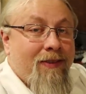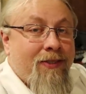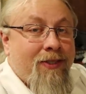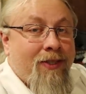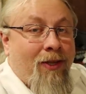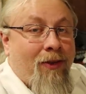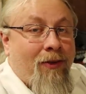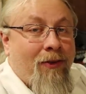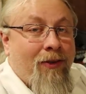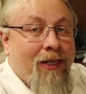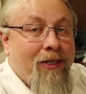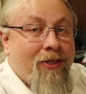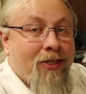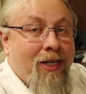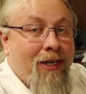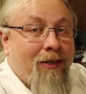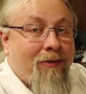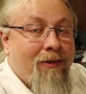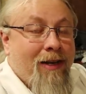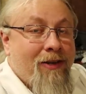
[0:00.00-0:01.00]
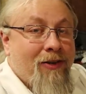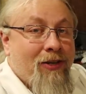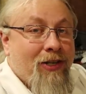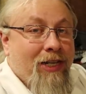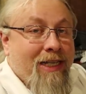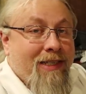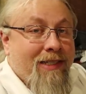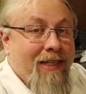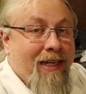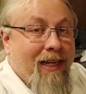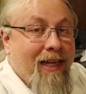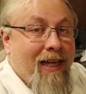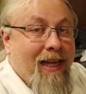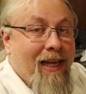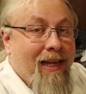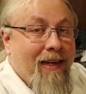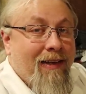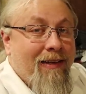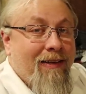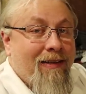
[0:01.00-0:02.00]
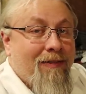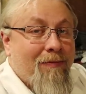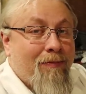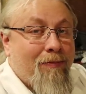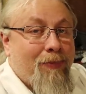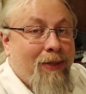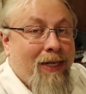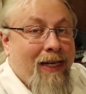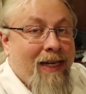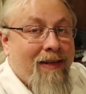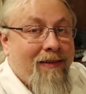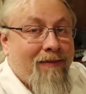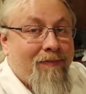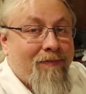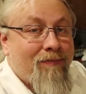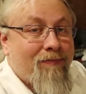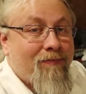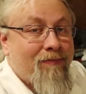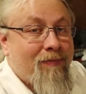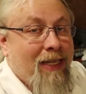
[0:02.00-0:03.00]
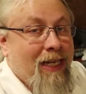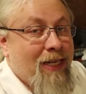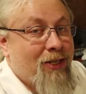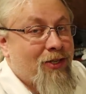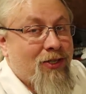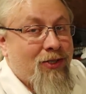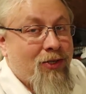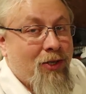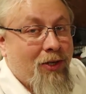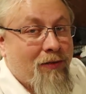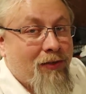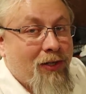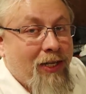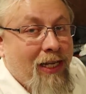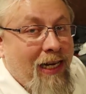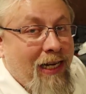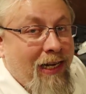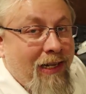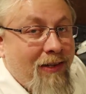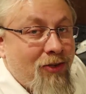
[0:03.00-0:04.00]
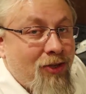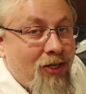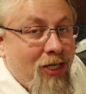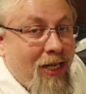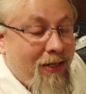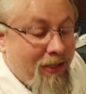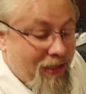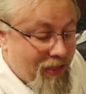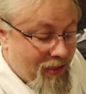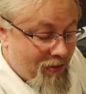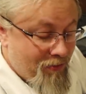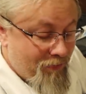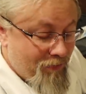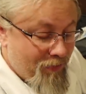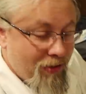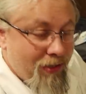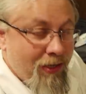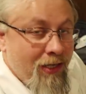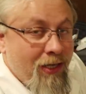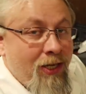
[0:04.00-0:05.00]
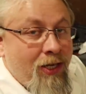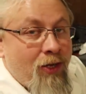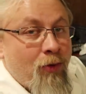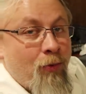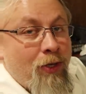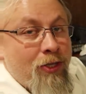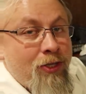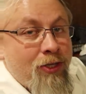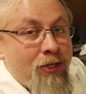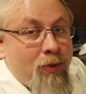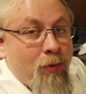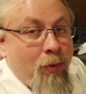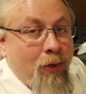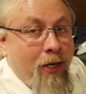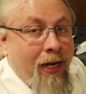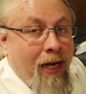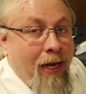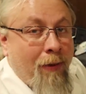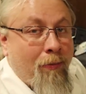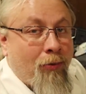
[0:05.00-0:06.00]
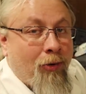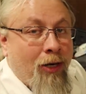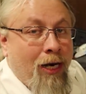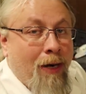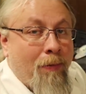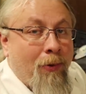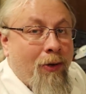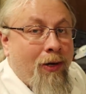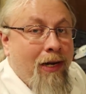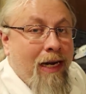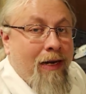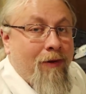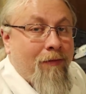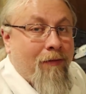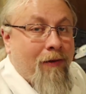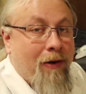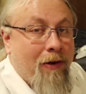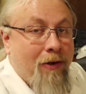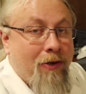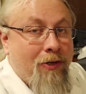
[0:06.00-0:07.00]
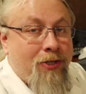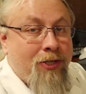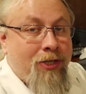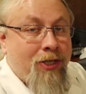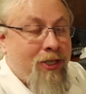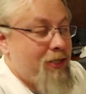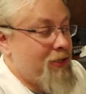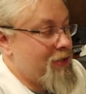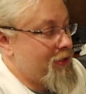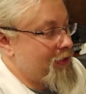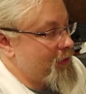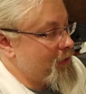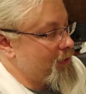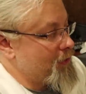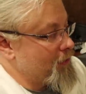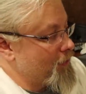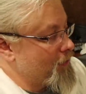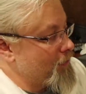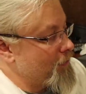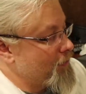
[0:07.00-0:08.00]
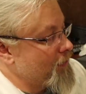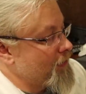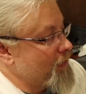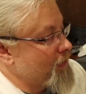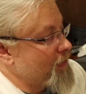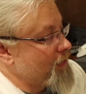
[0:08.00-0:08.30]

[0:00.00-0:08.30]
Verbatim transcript: Solar degenerator does it again, but it just overheated and shut down, which is what a proper inverter should do.